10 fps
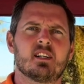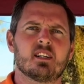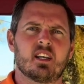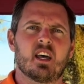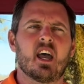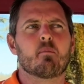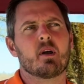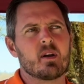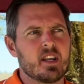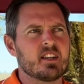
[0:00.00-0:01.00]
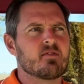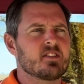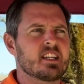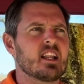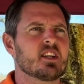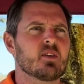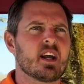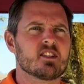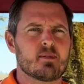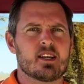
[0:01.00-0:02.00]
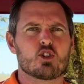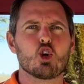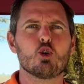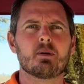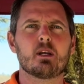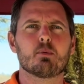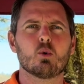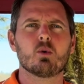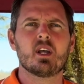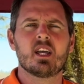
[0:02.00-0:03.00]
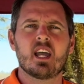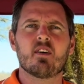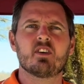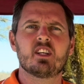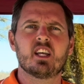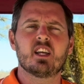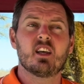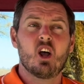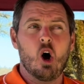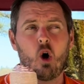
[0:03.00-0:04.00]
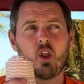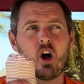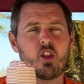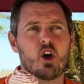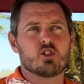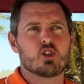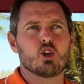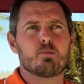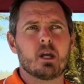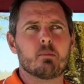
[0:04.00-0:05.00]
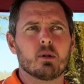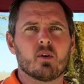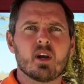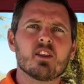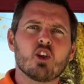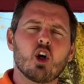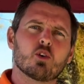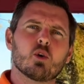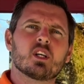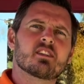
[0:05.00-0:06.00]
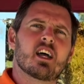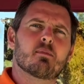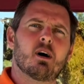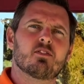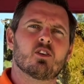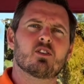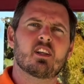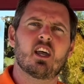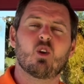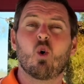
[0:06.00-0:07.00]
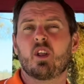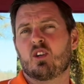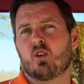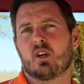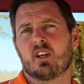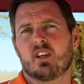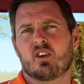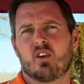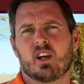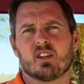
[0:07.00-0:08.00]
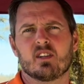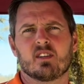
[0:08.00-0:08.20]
And the fatality rate is about 2 people every year, although those 2 people are either not doing snakebite first aid or they're doing it incorrectly.